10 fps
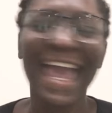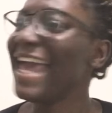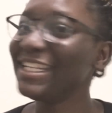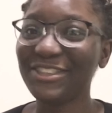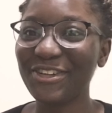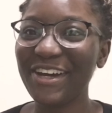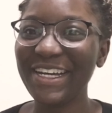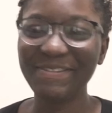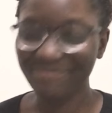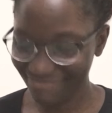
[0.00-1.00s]

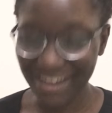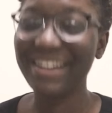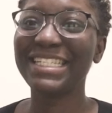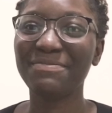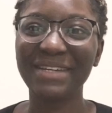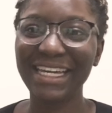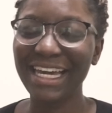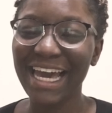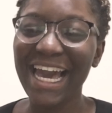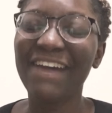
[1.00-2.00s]
Enjoy my recipe.
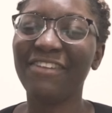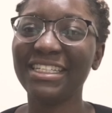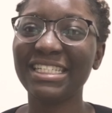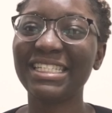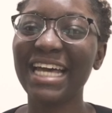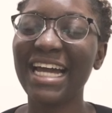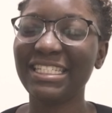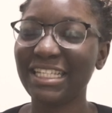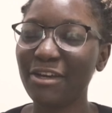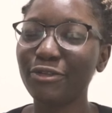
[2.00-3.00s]
Fantasize
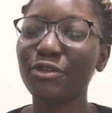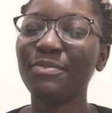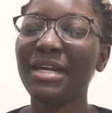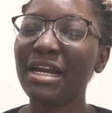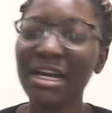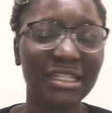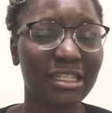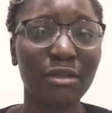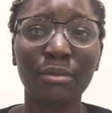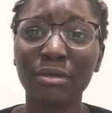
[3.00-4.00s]
as I also make
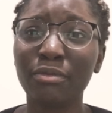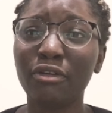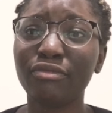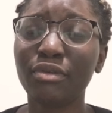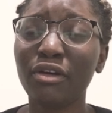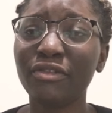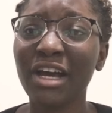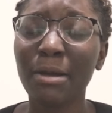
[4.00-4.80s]
cinnamon puff puff,